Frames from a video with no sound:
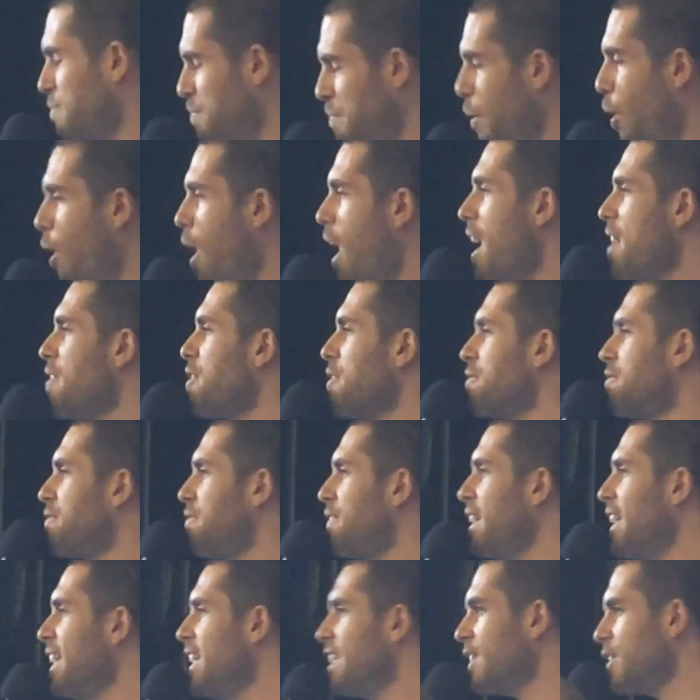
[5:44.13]
Buy the
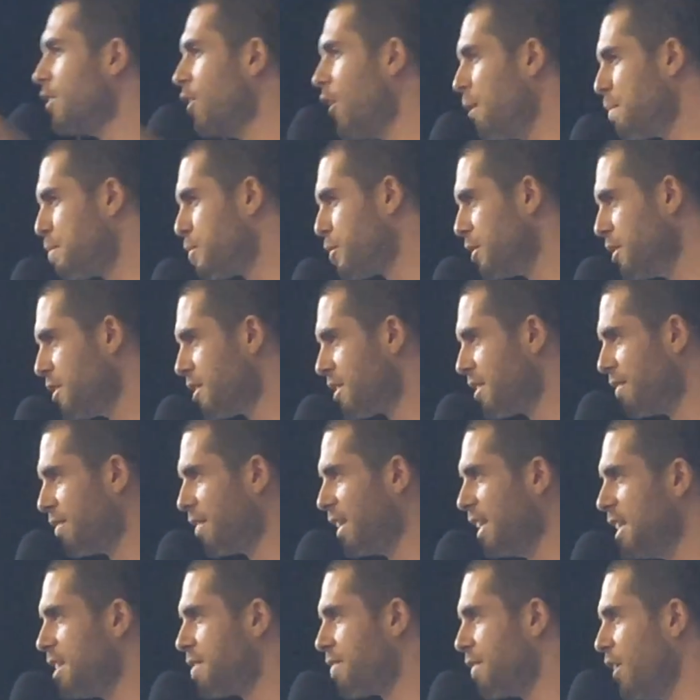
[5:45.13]
vegan options of
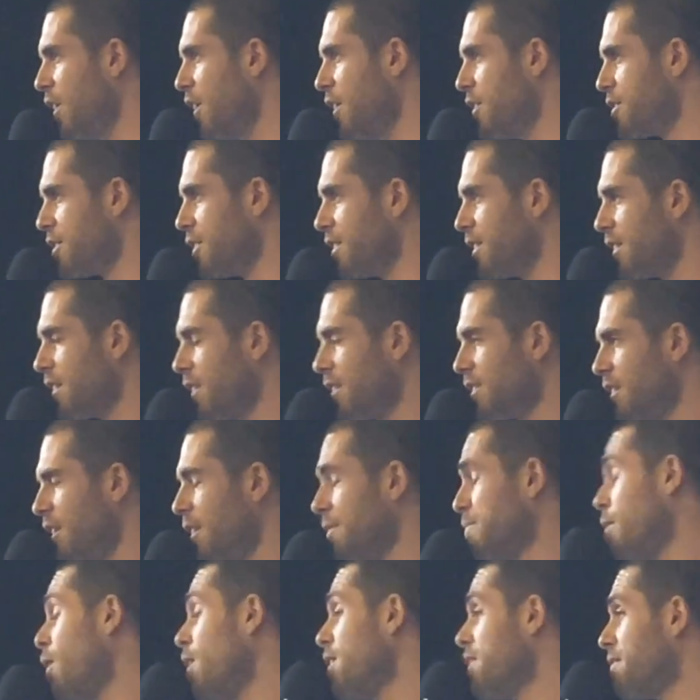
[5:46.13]
these versions.
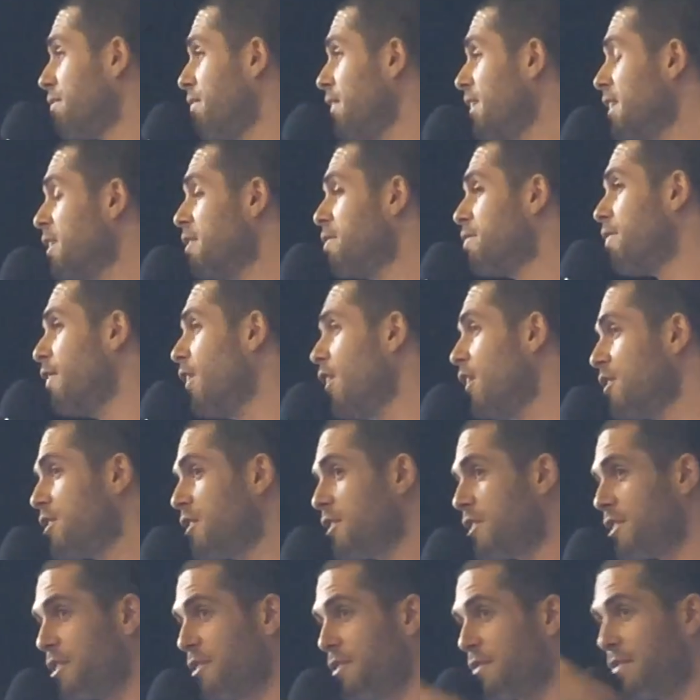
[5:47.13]
Buy the vegan
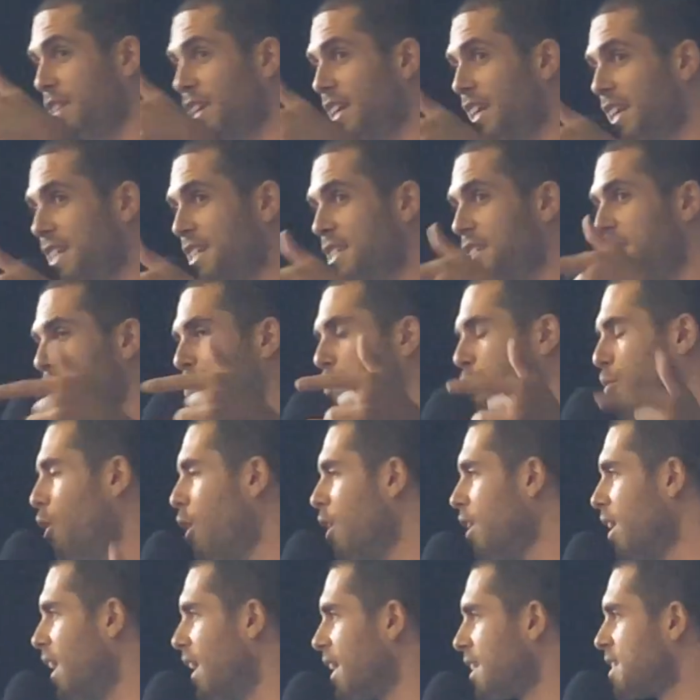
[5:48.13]
versions of these
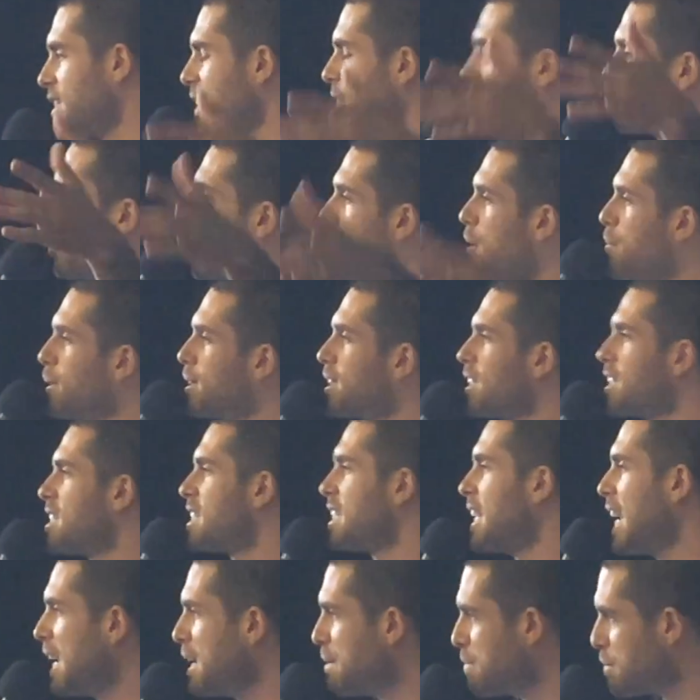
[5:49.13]
products. They've got them at the
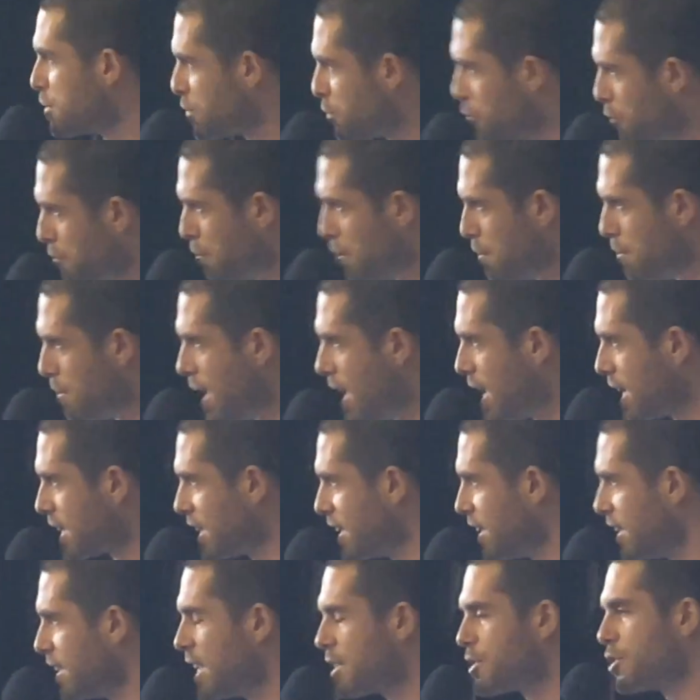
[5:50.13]
same
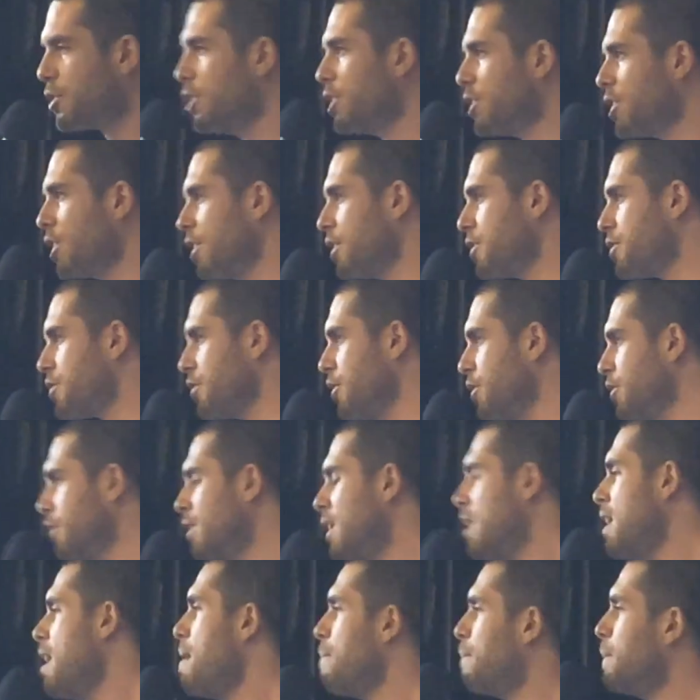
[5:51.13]
supermarket. That's all you got to do.
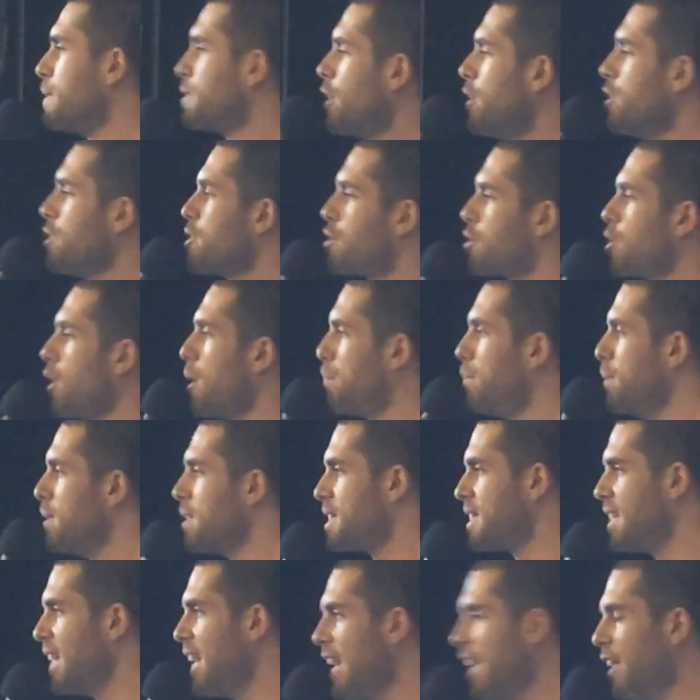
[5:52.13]
But don't stop
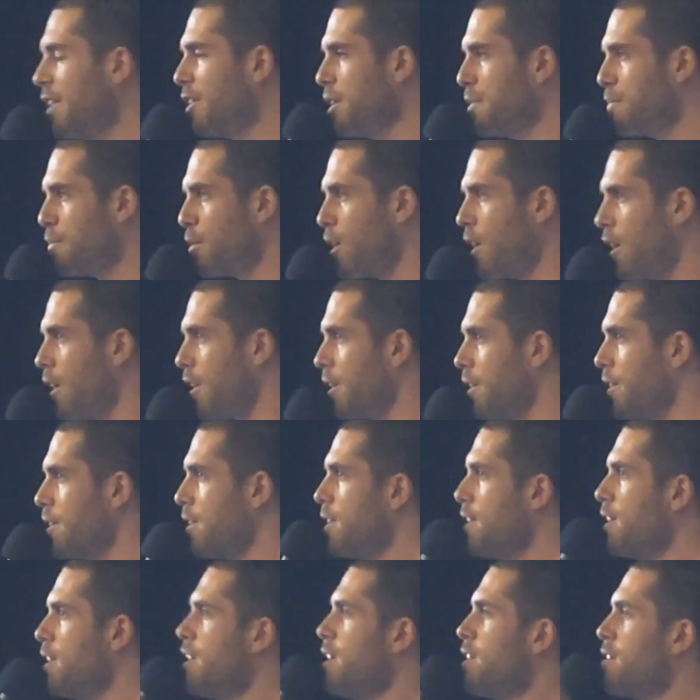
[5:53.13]
at dairy, bro.
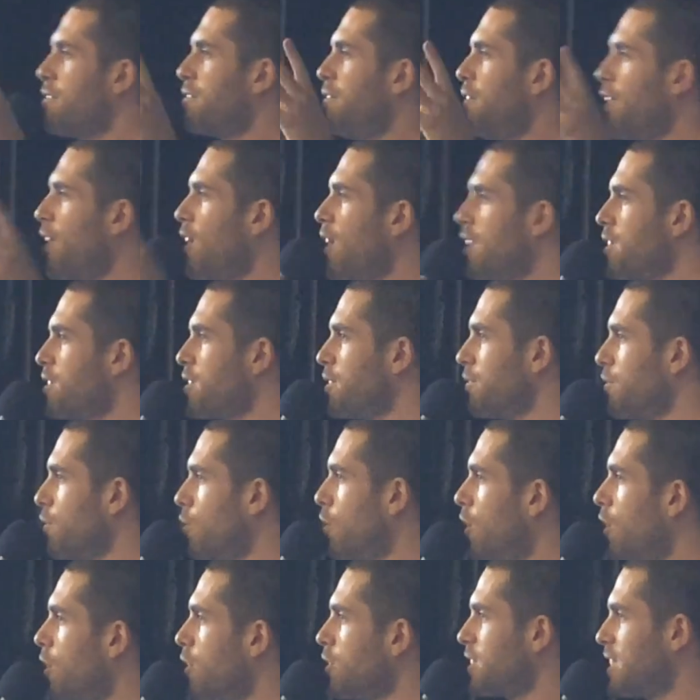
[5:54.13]
First of
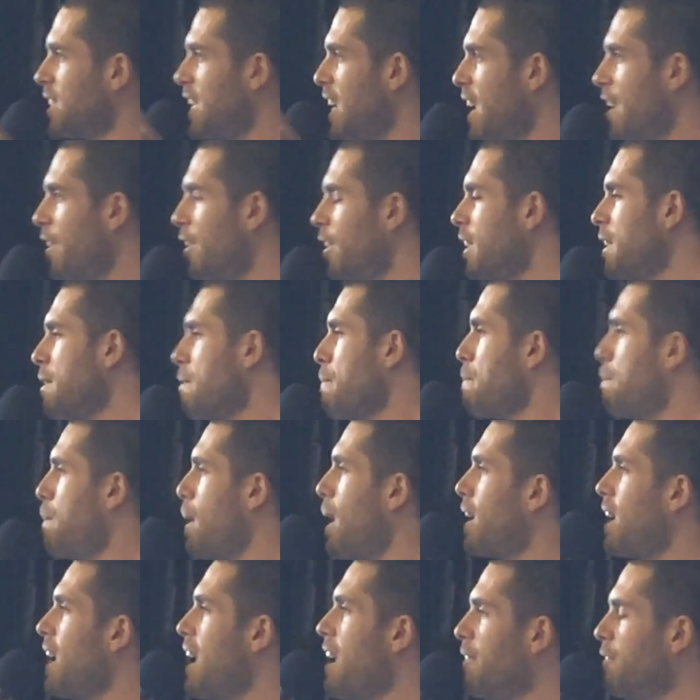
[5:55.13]
all, dairy,
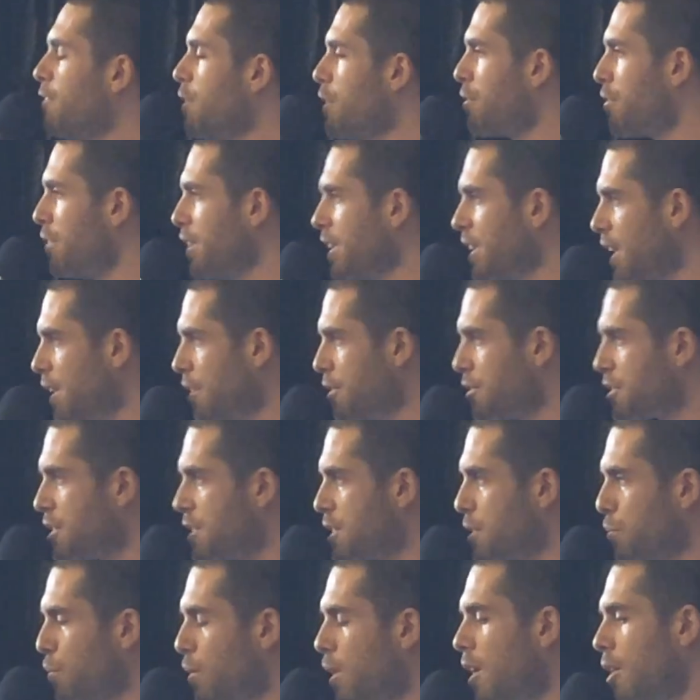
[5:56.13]
but everything else
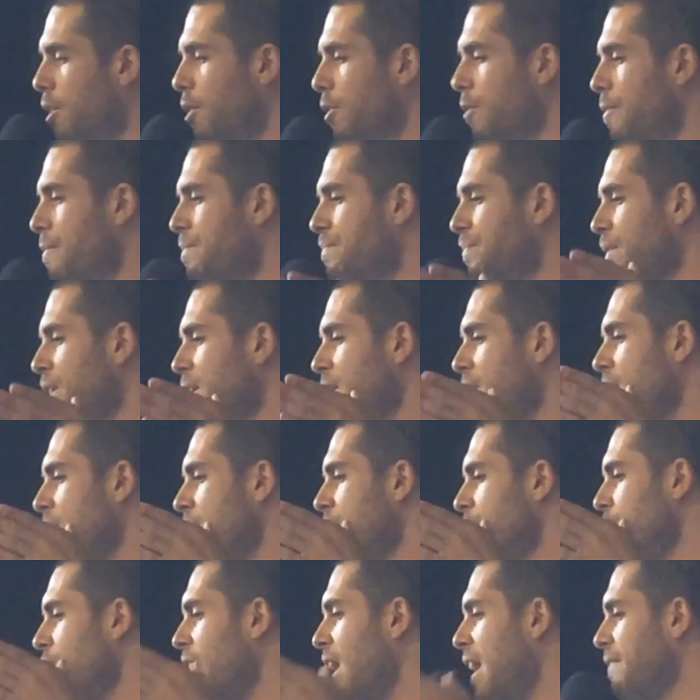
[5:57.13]
as well.
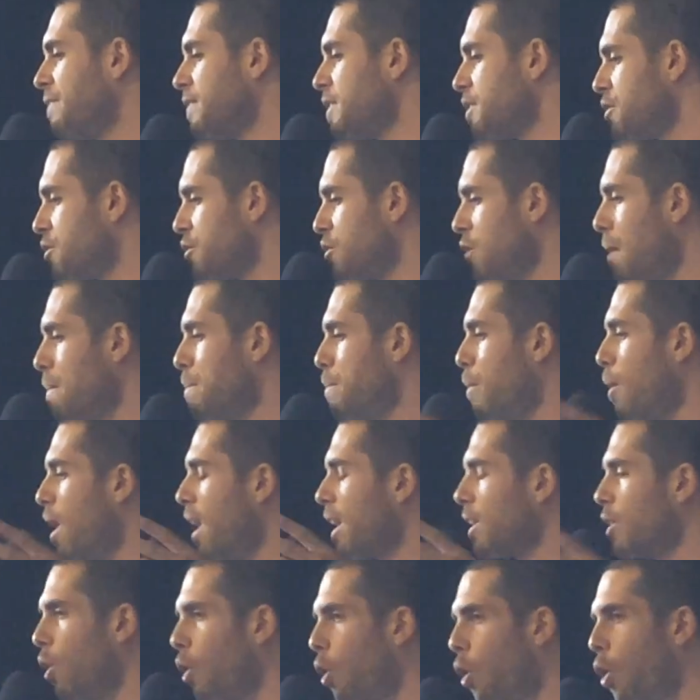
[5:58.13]
You have to stop
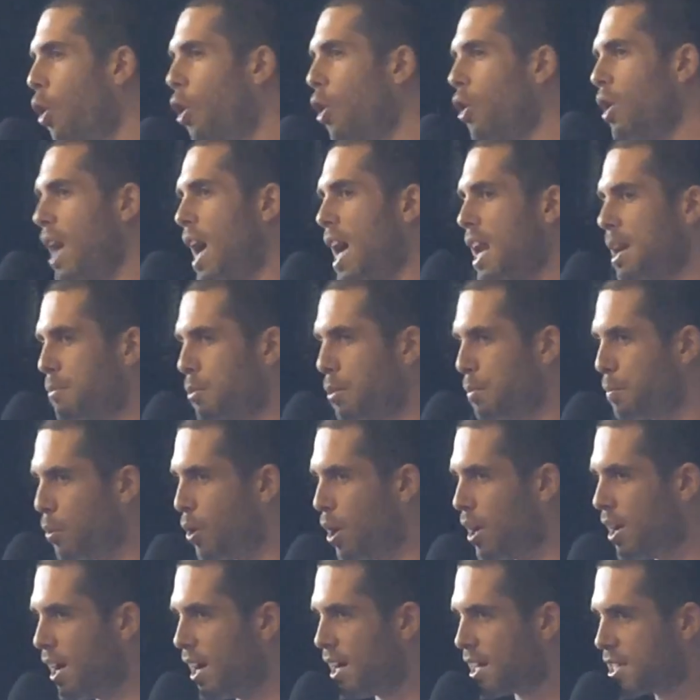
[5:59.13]
buying all animal
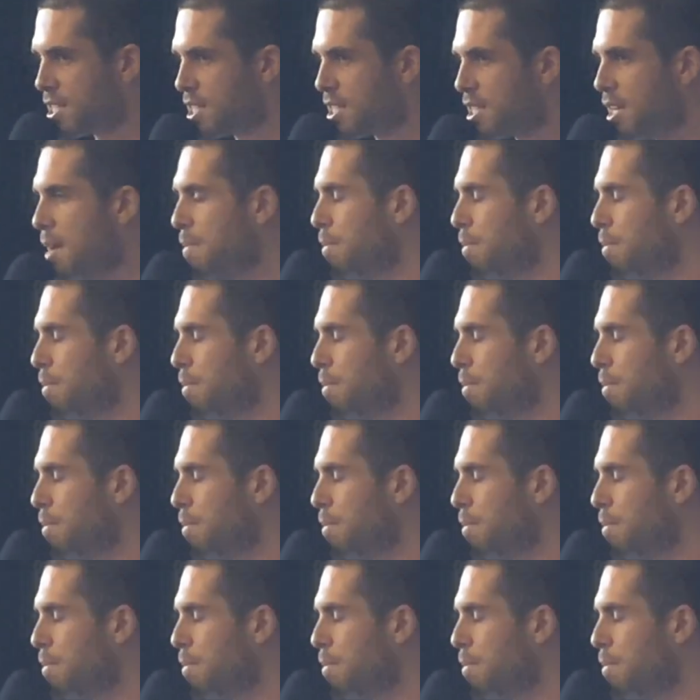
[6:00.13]
products,